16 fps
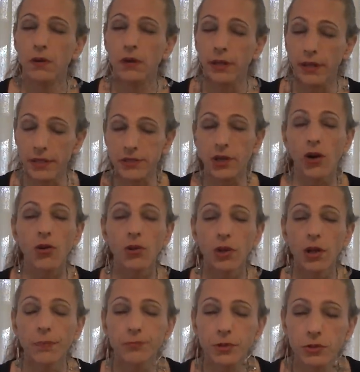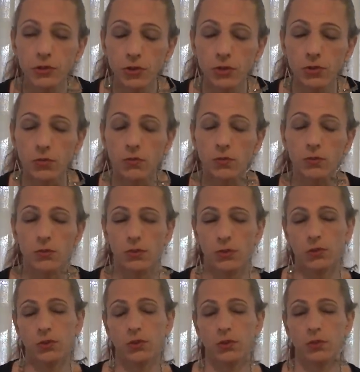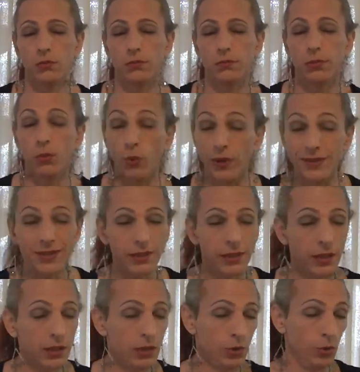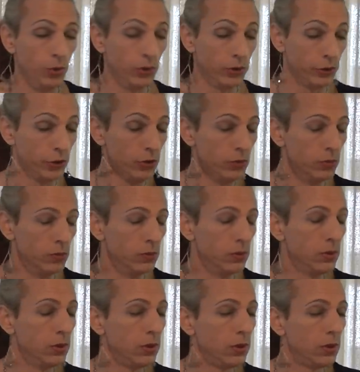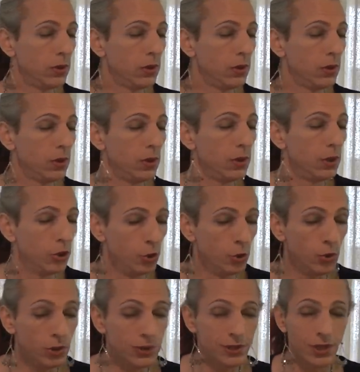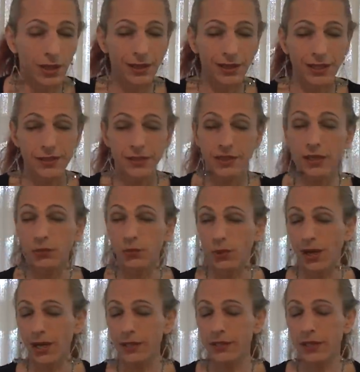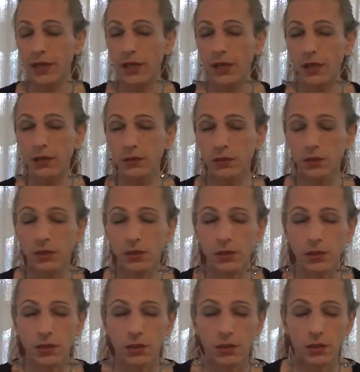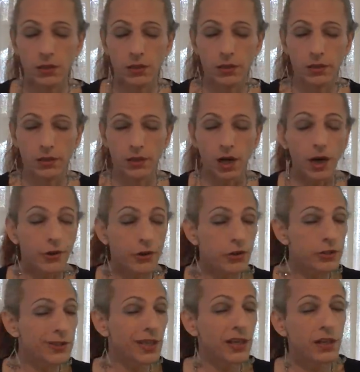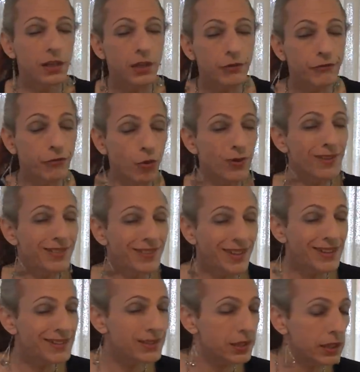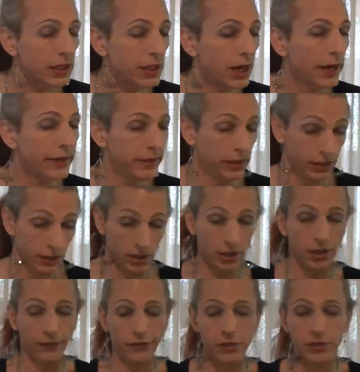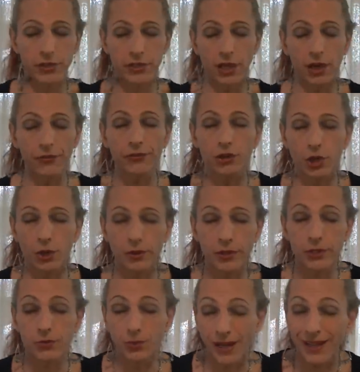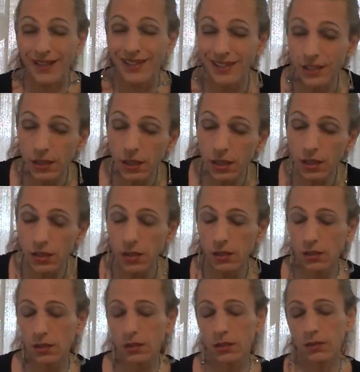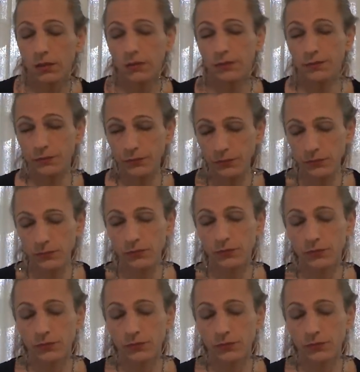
It is all up to you. But once again, who are you? Who is, let's say, Roxanne Understanding a fourth density idea of herself known as Rakia, hmm?